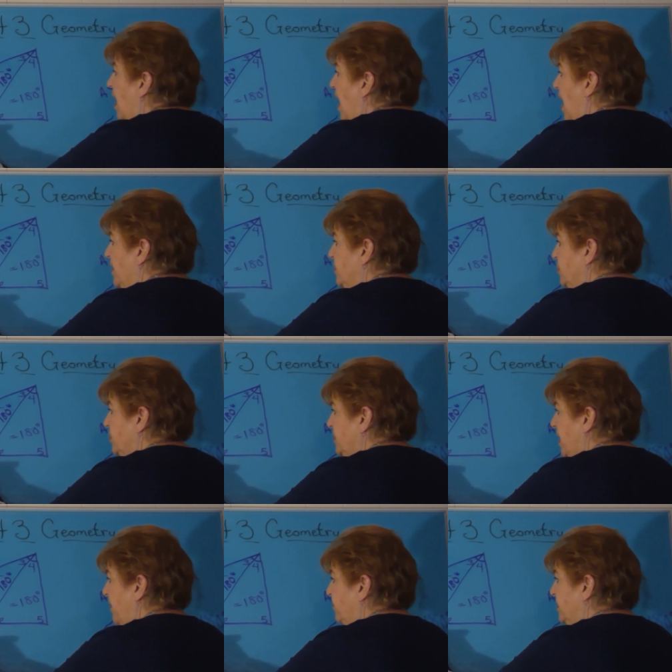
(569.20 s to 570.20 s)
I just
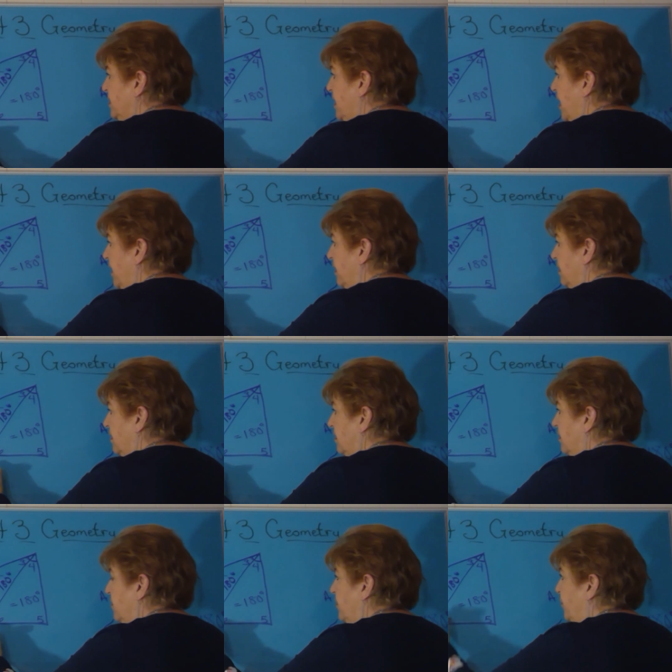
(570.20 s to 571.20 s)
have to take
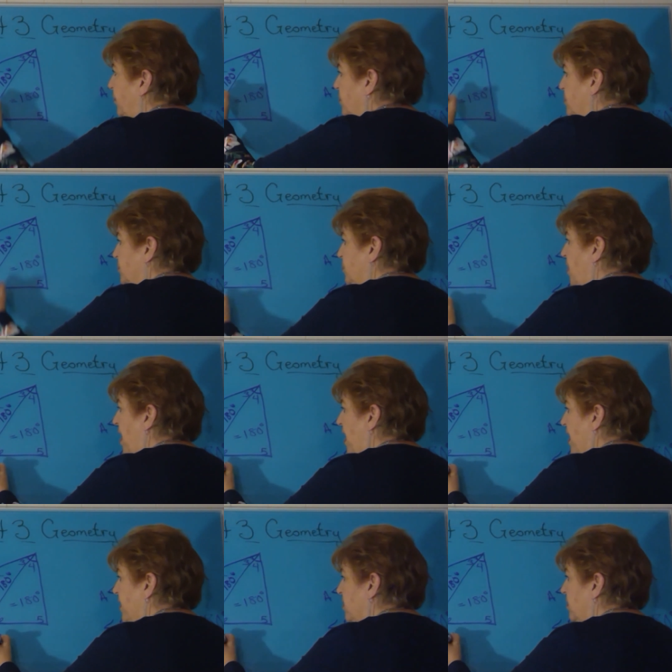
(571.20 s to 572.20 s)
the first
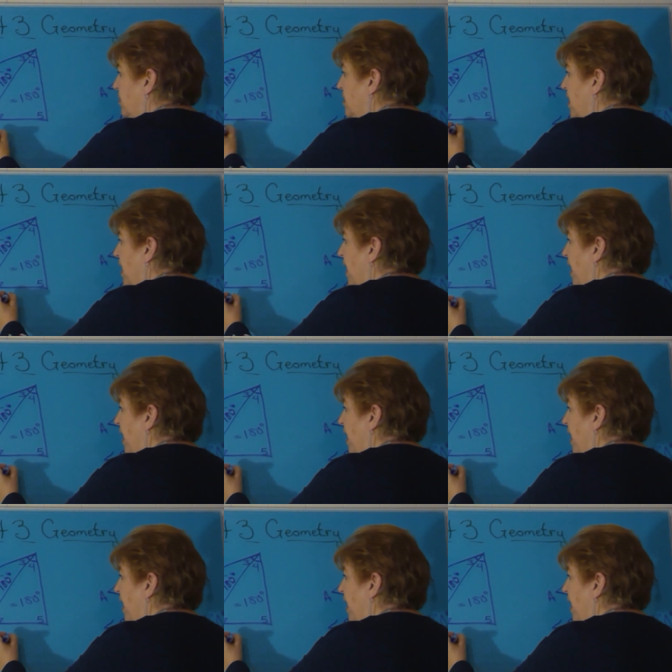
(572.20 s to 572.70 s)
triangle